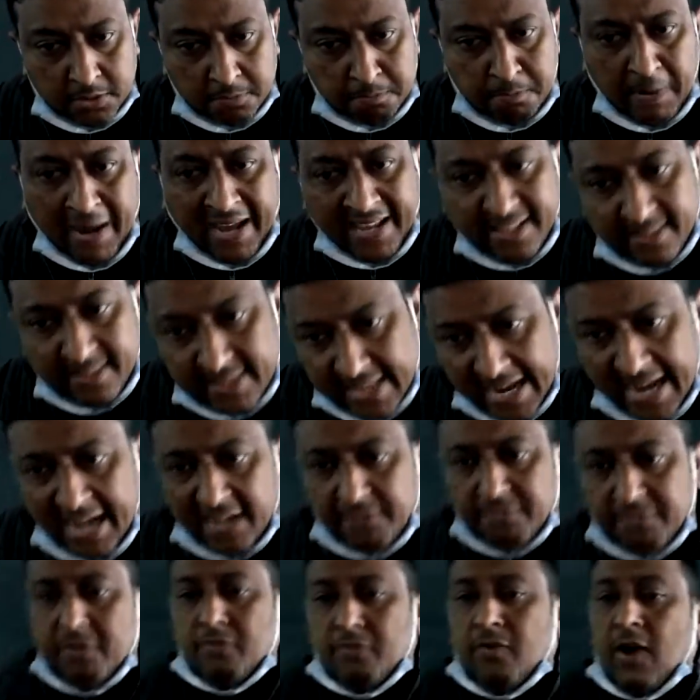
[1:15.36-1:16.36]
By
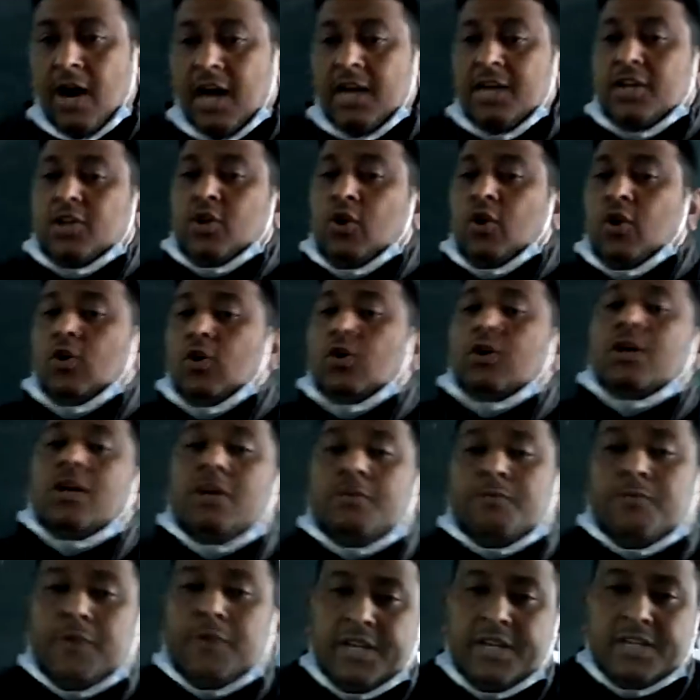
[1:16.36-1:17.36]
that we want
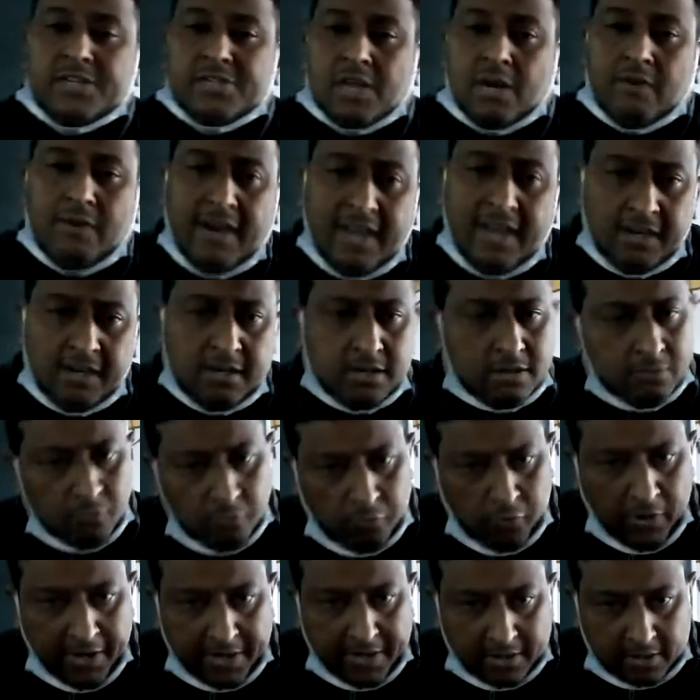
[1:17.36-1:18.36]
to finish
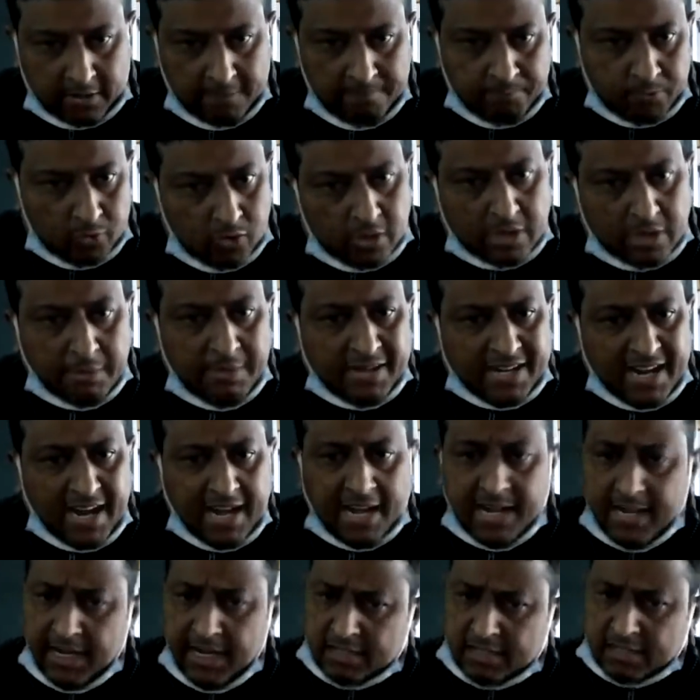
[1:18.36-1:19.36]
our work. Okay,
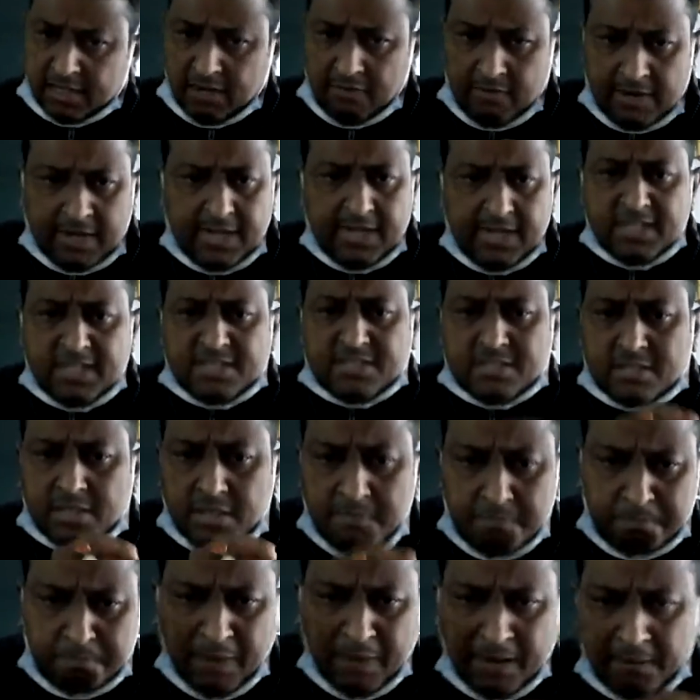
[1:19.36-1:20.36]
beta, it's a only
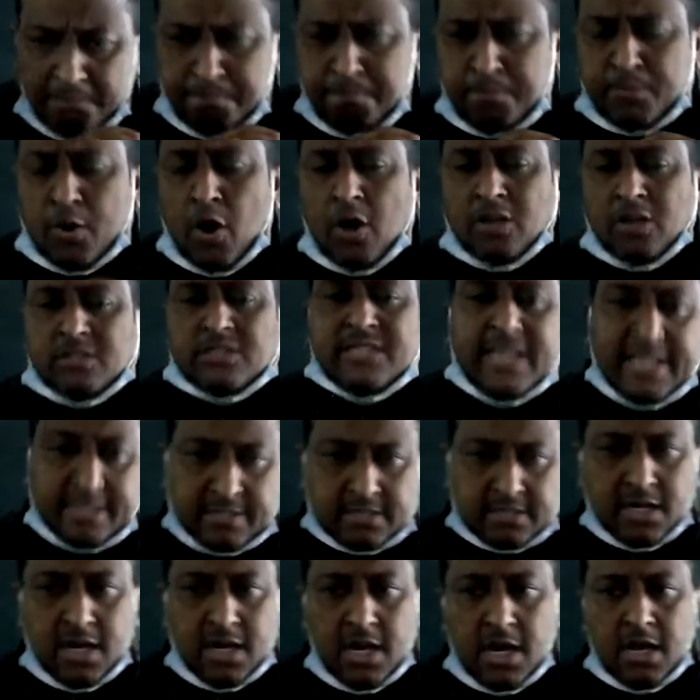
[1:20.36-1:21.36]
simple
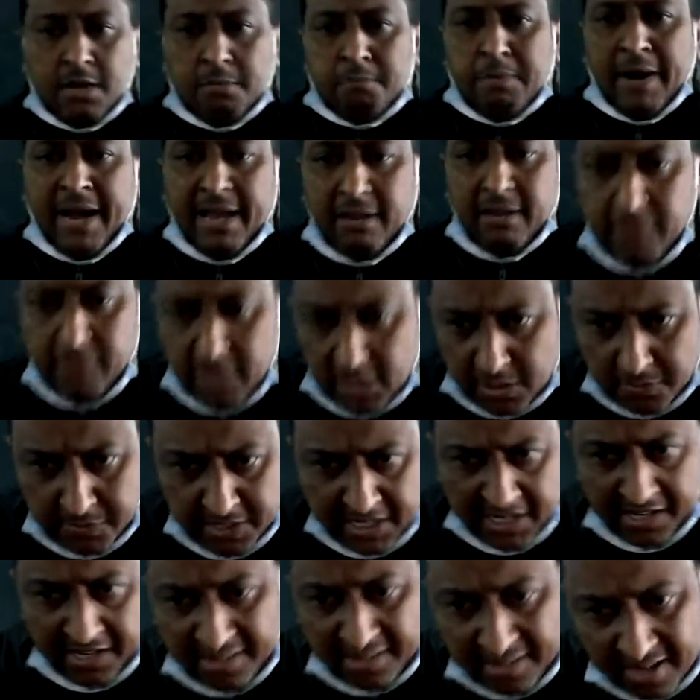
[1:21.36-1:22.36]
process by which
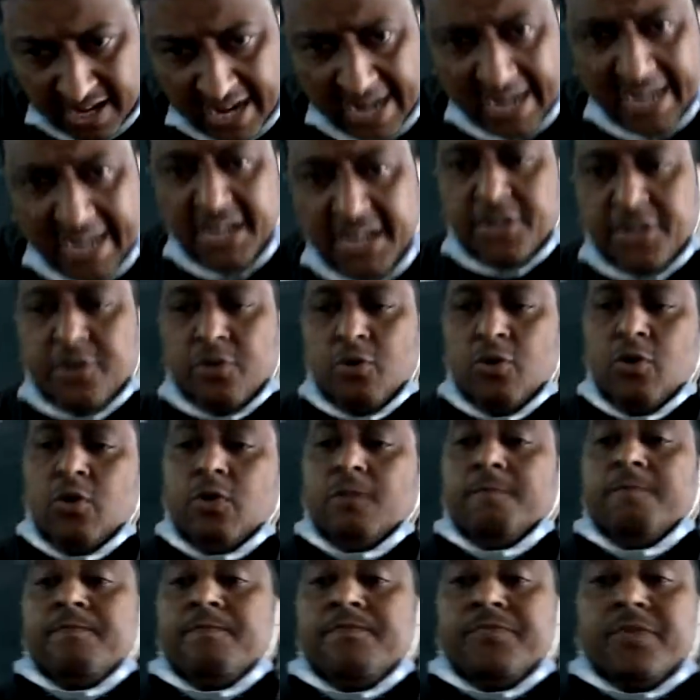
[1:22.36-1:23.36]
we are trying
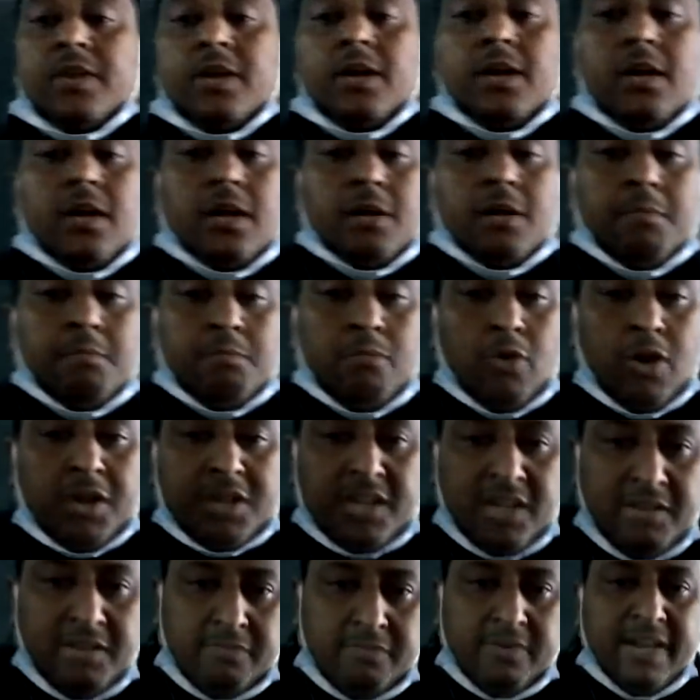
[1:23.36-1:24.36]
to
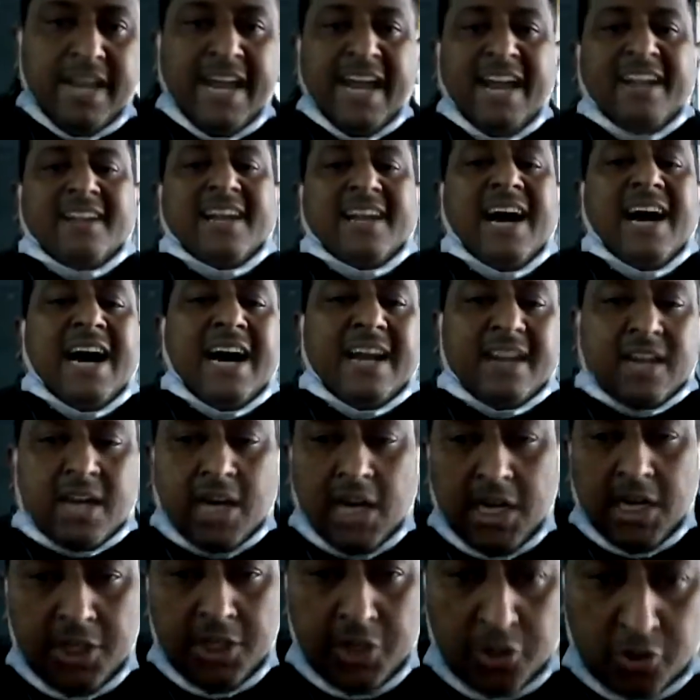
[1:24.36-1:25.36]
motivate or
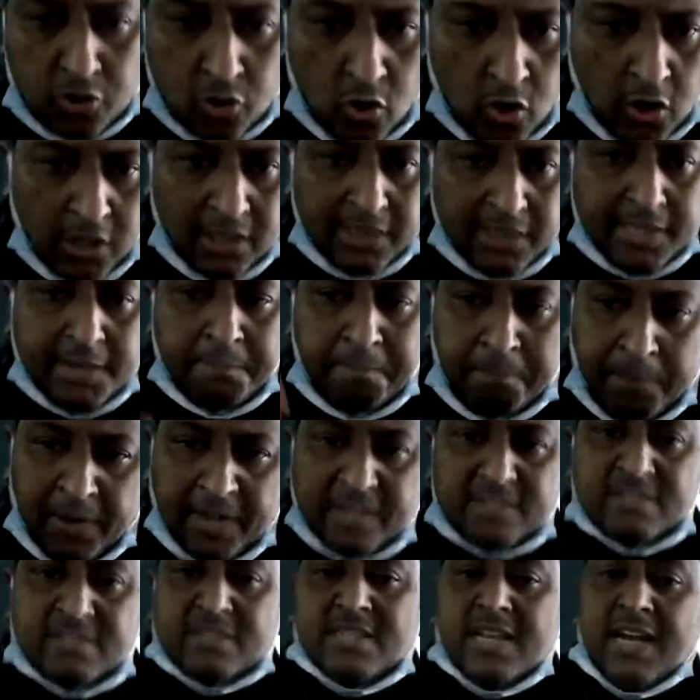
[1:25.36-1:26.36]
control the
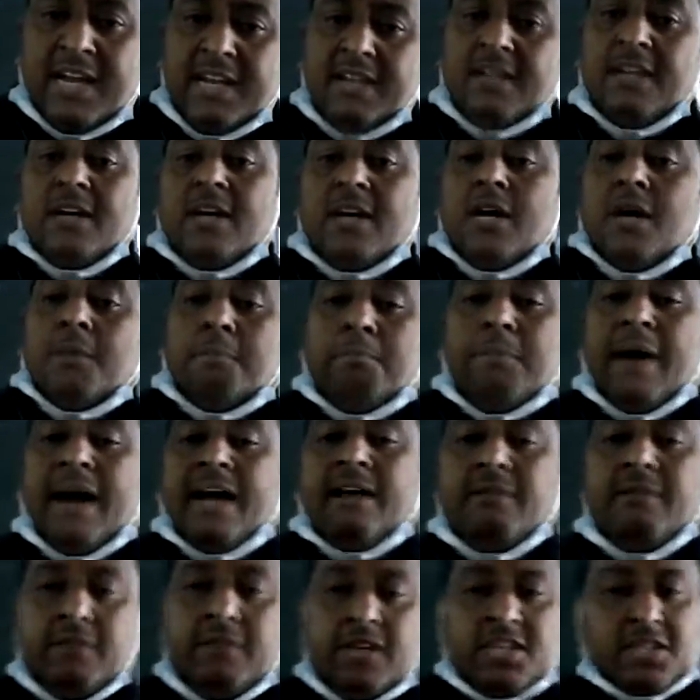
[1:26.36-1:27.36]
person
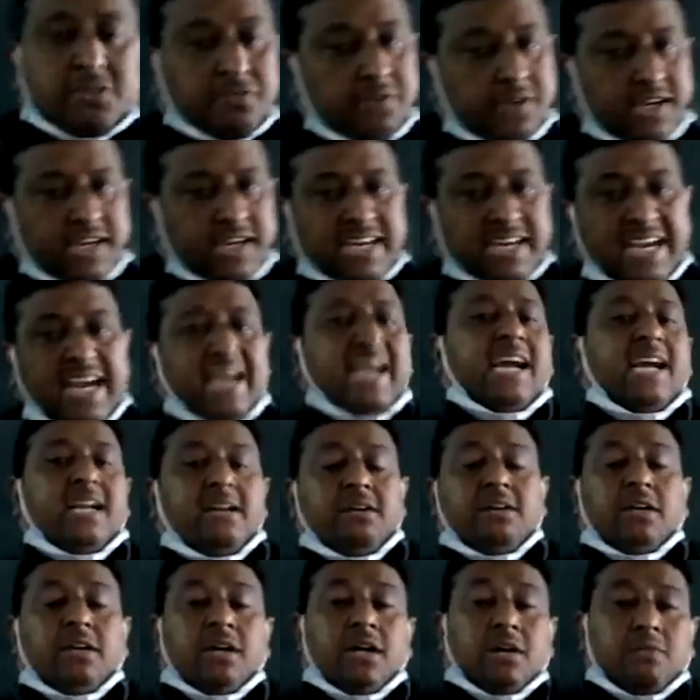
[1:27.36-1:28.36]
by which we can
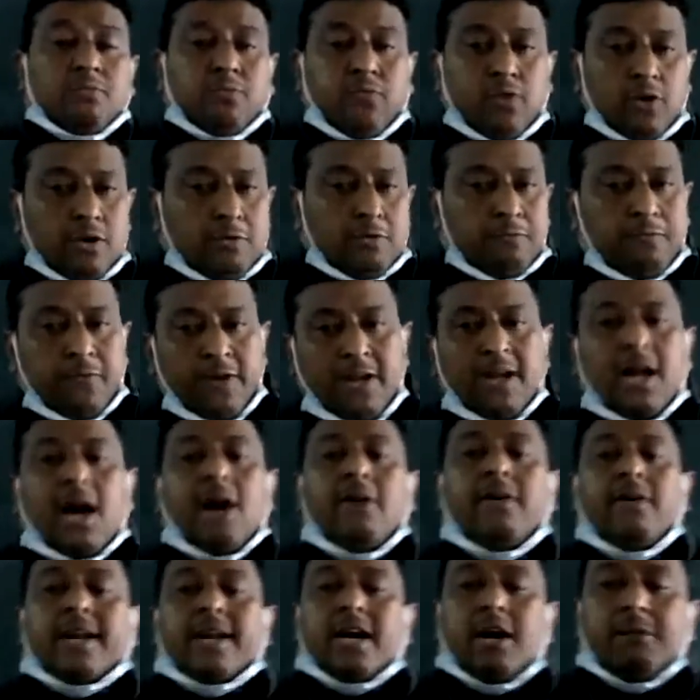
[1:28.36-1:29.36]
fulfill
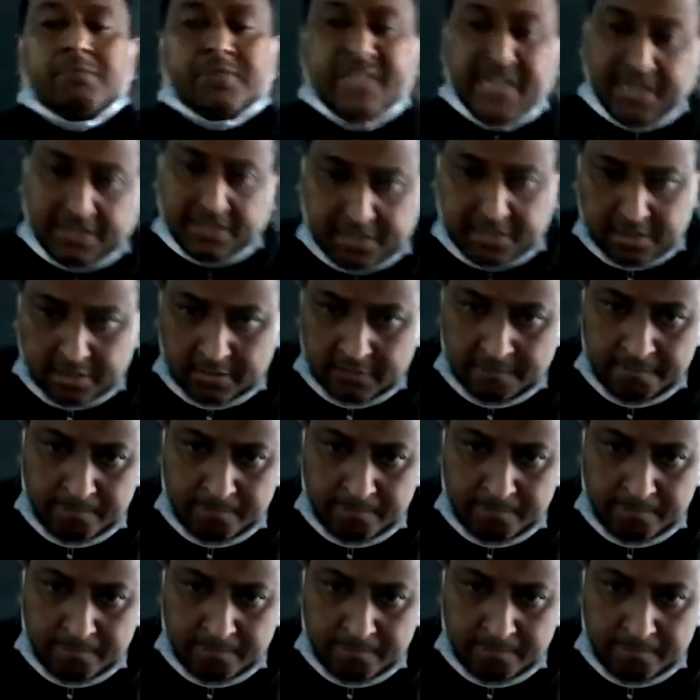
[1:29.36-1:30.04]
our object.